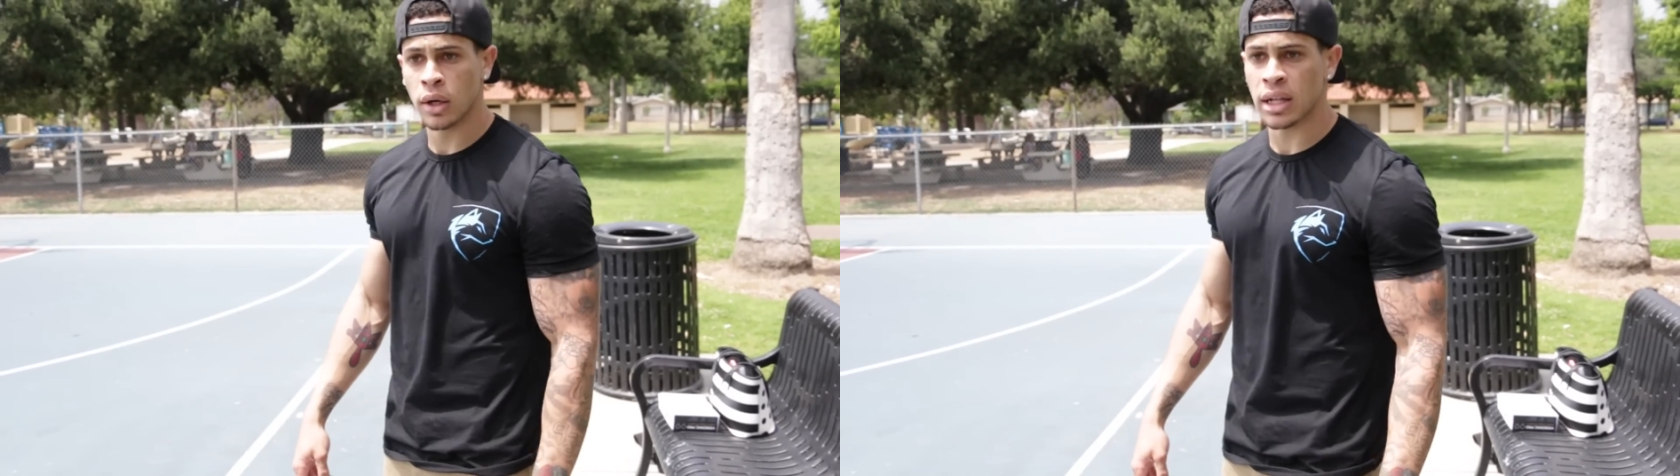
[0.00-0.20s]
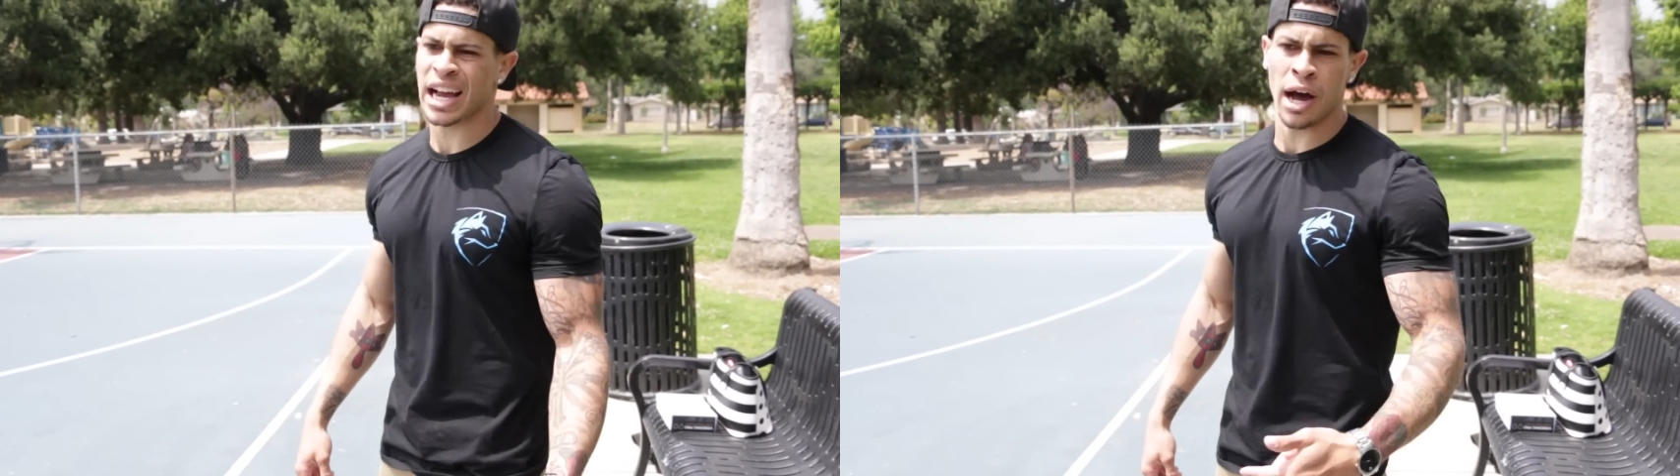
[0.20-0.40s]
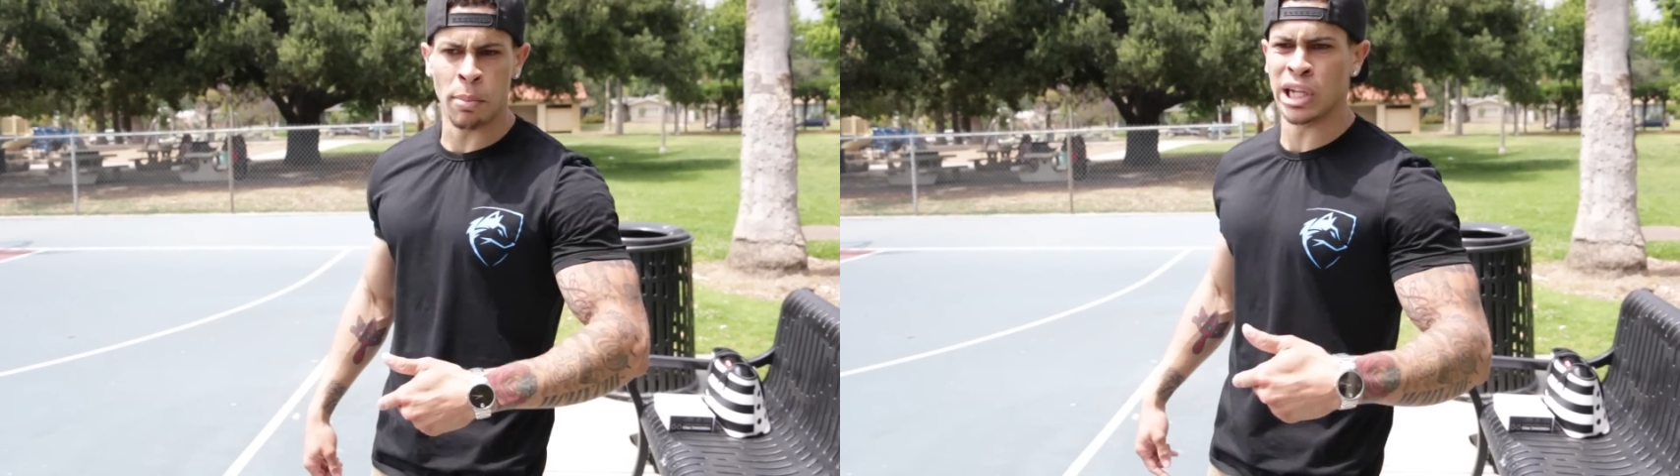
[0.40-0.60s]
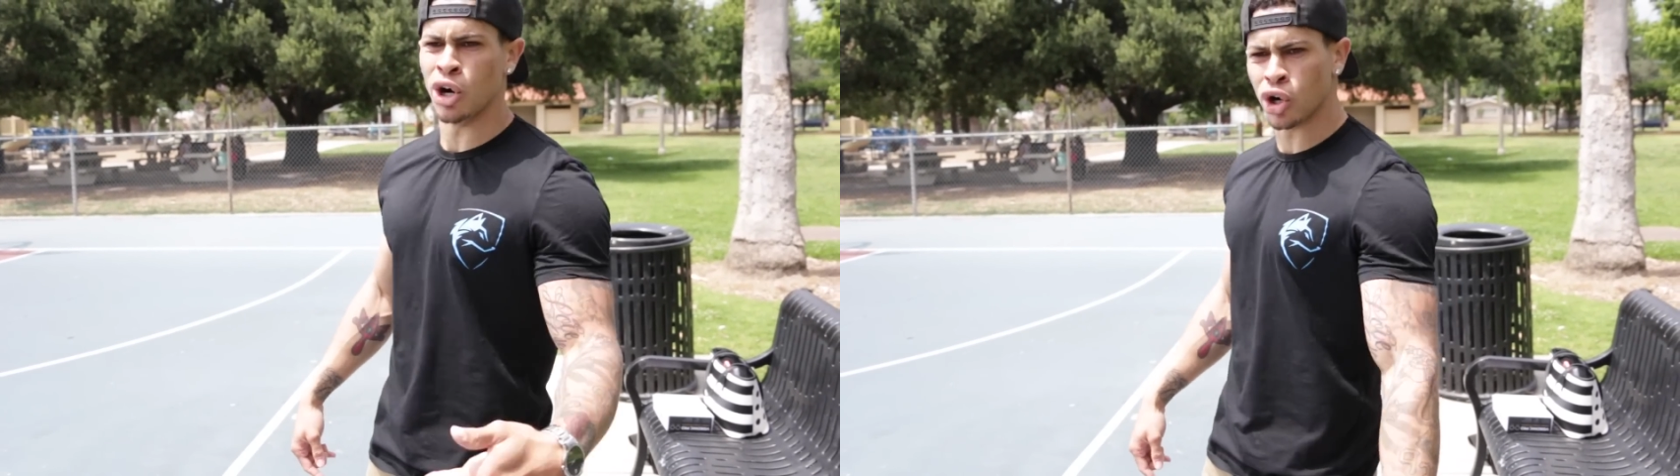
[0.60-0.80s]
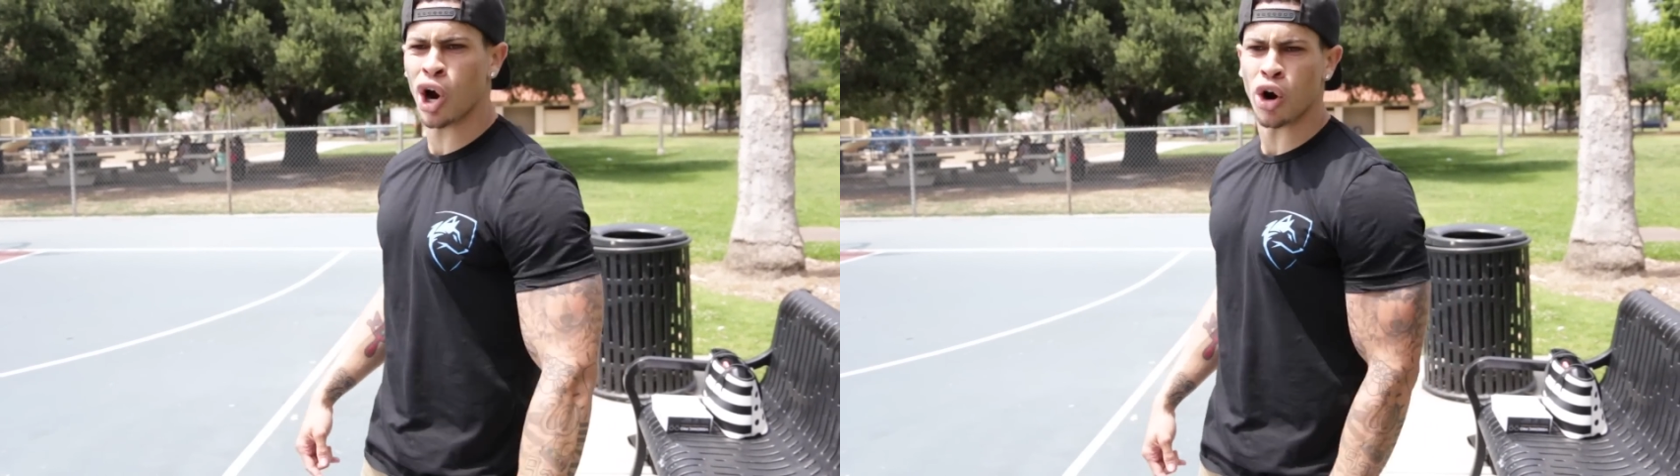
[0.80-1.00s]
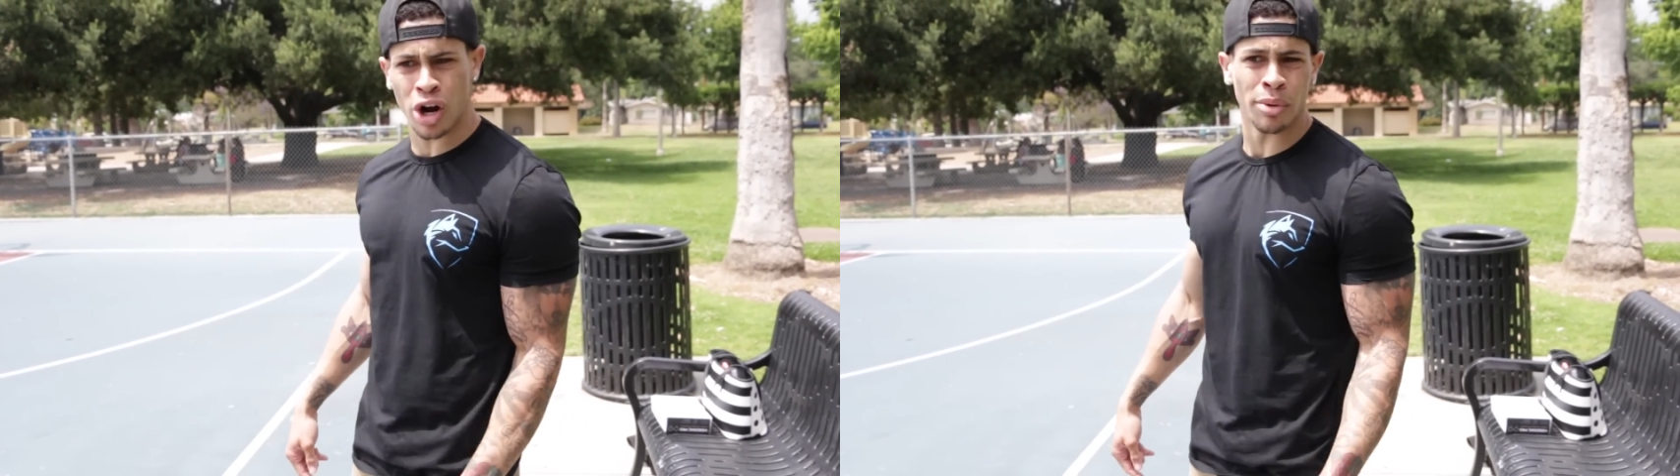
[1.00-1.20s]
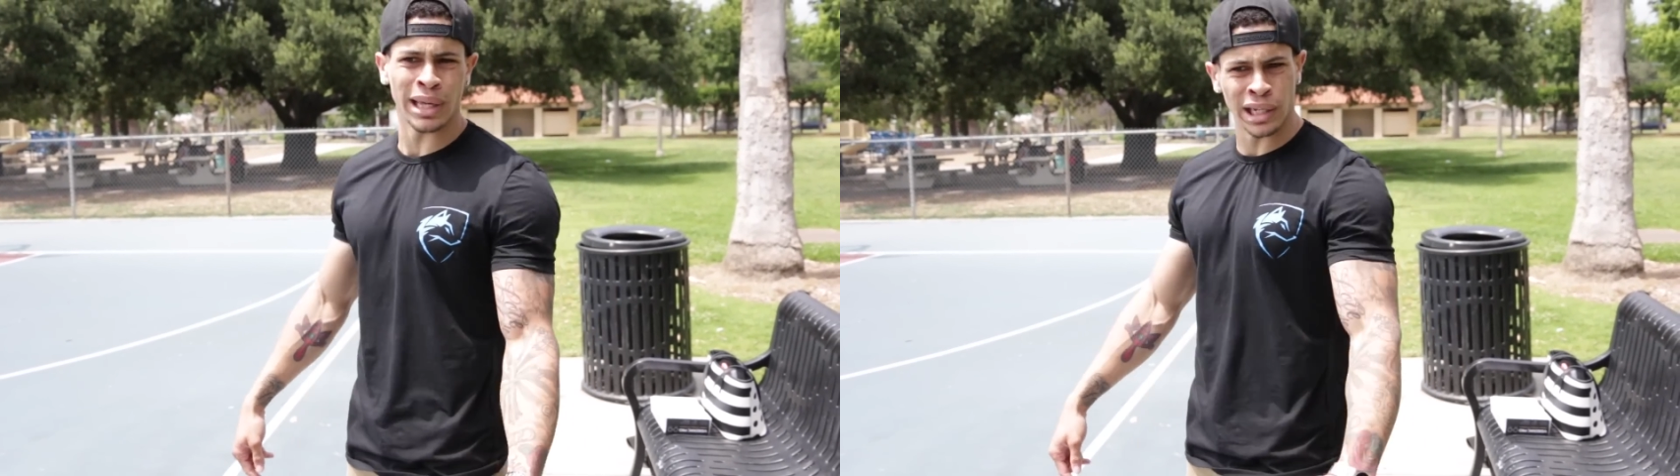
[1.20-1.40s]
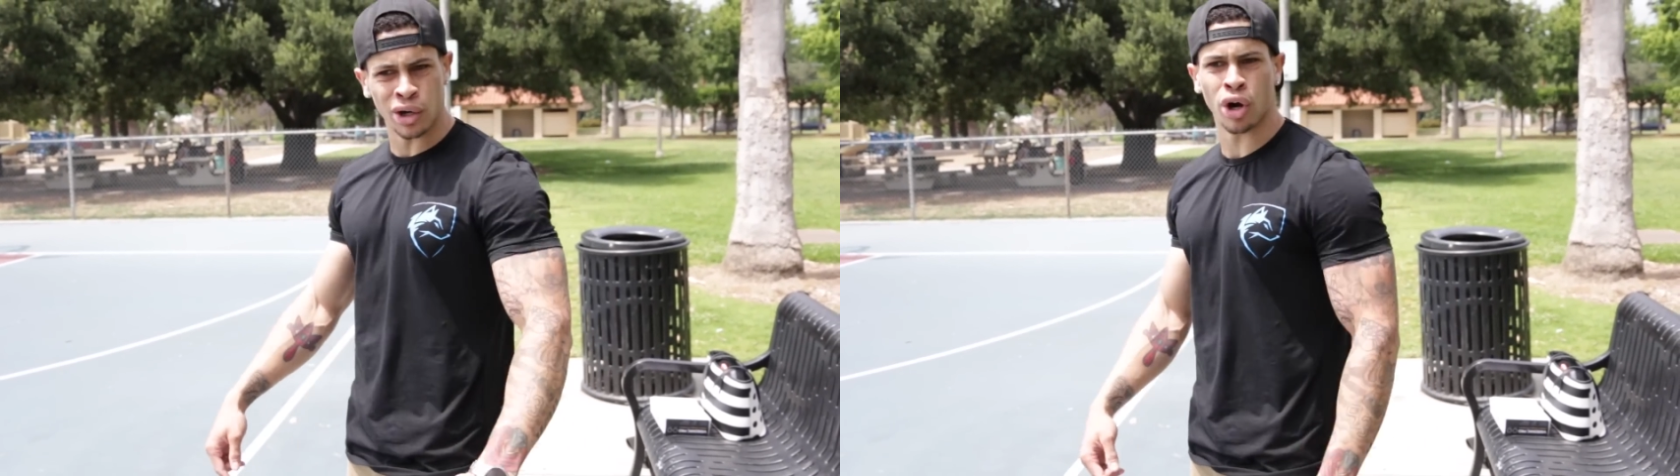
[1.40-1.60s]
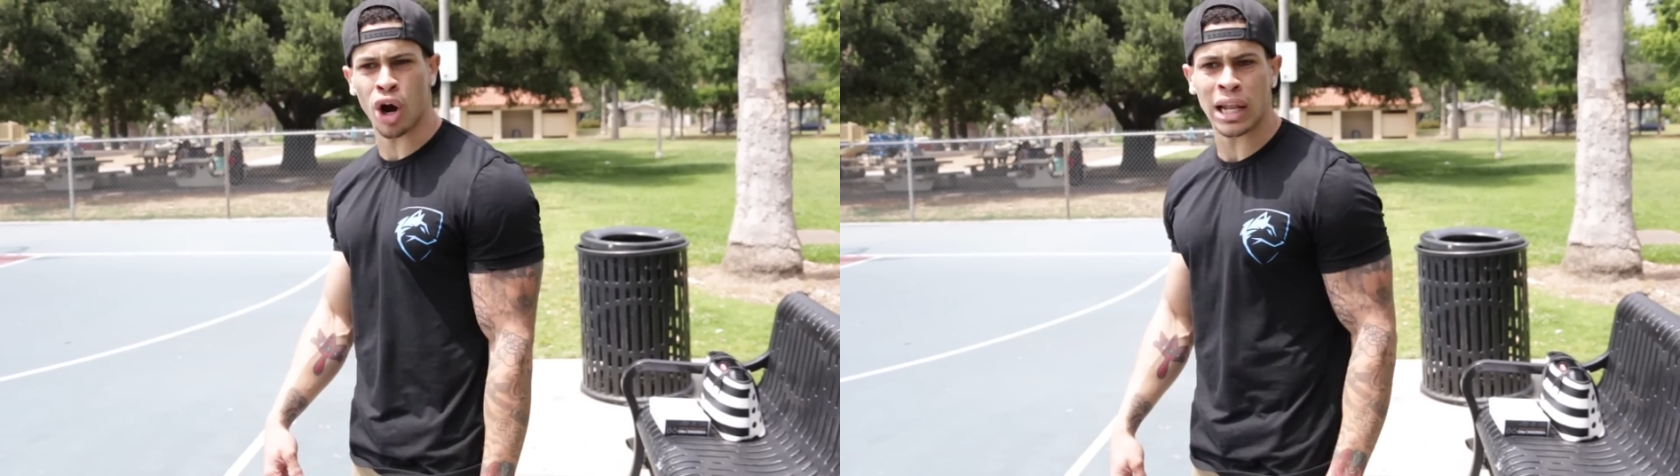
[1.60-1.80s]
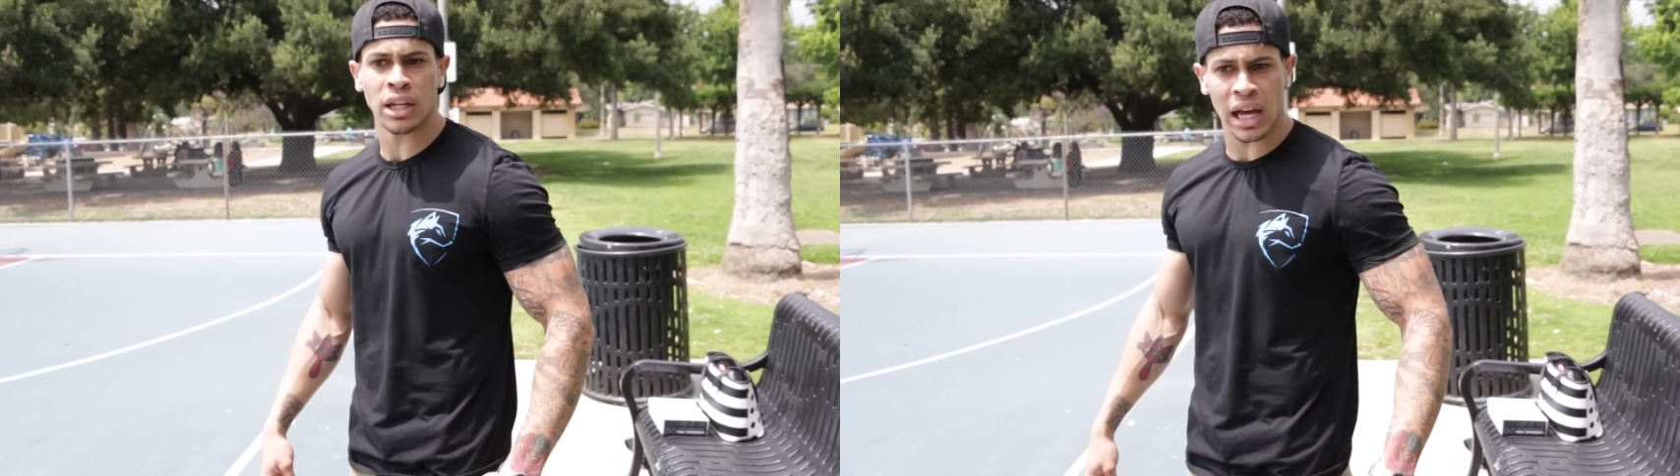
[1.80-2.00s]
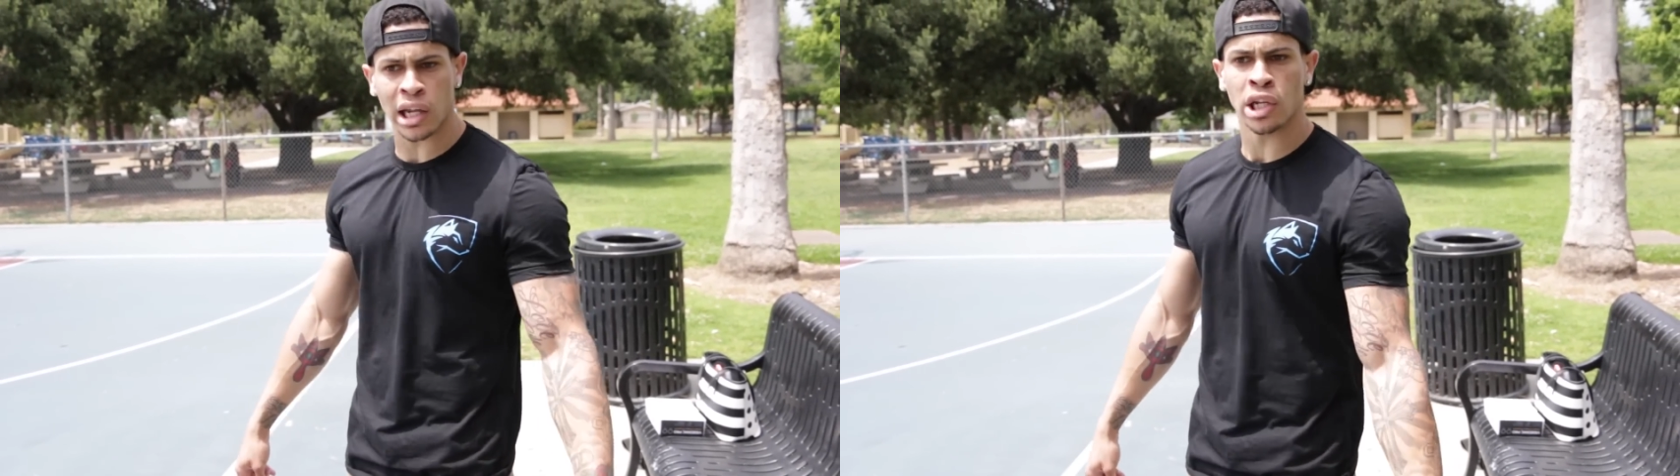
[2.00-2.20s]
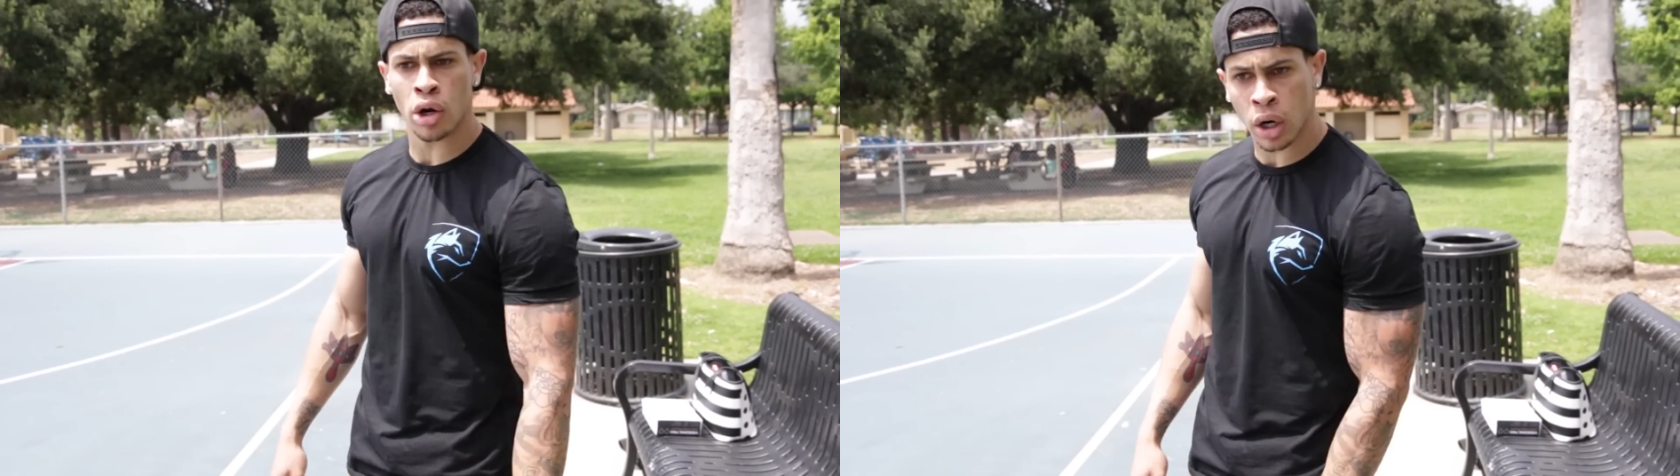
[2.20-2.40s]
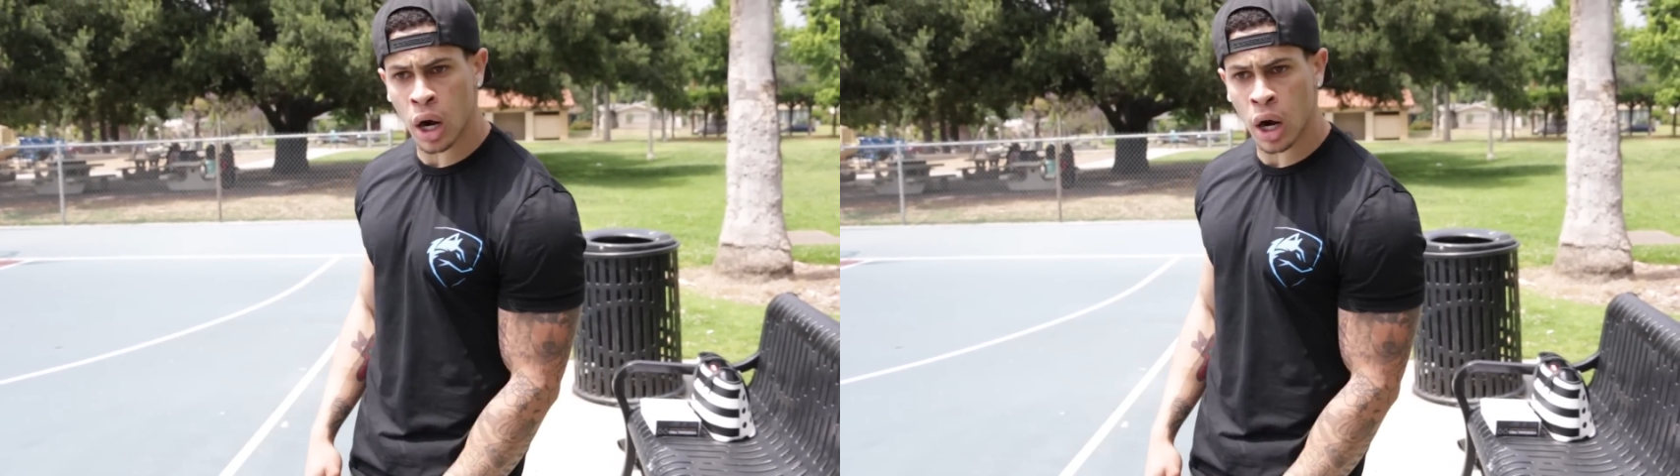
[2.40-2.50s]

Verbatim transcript: Like I'm a little girl, call me a little girl, look like a little